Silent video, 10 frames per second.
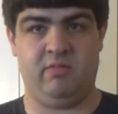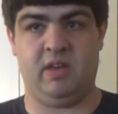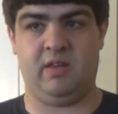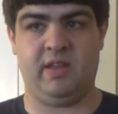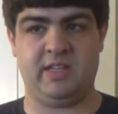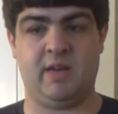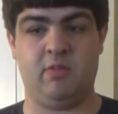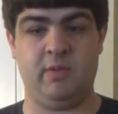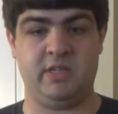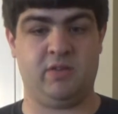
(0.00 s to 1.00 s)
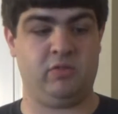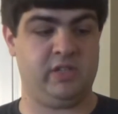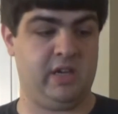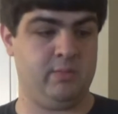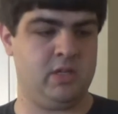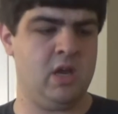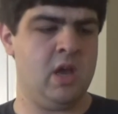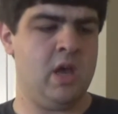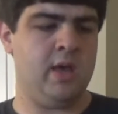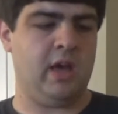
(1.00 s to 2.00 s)
That's happened to me several times.
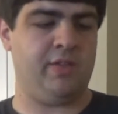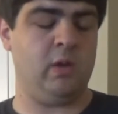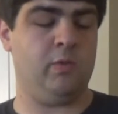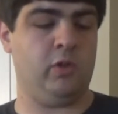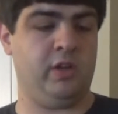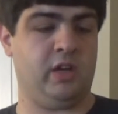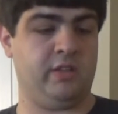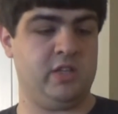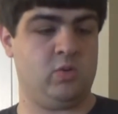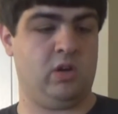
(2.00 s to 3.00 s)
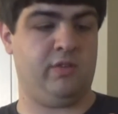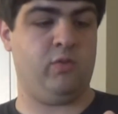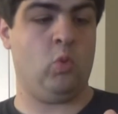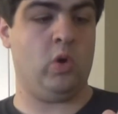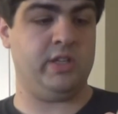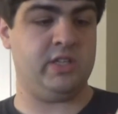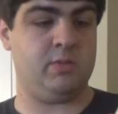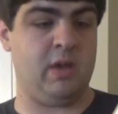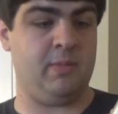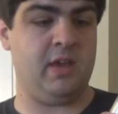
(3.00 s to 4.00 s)
I think I've only knocked this one off
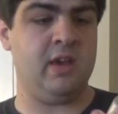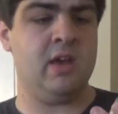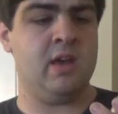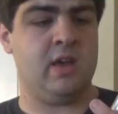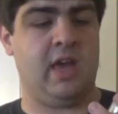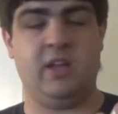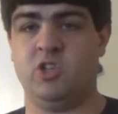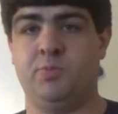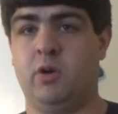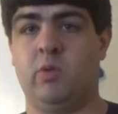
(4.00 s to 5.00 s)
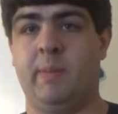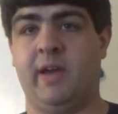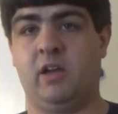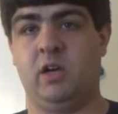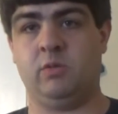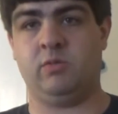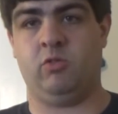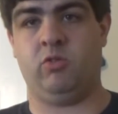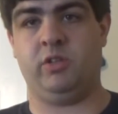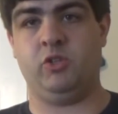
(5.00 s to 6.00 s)
once maybe, and just put it right back on with some
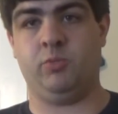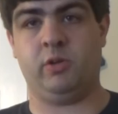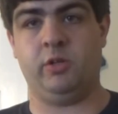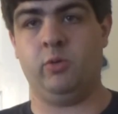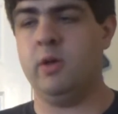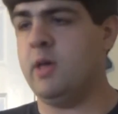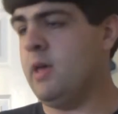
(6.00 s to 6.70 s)
Gorilla Super Glue.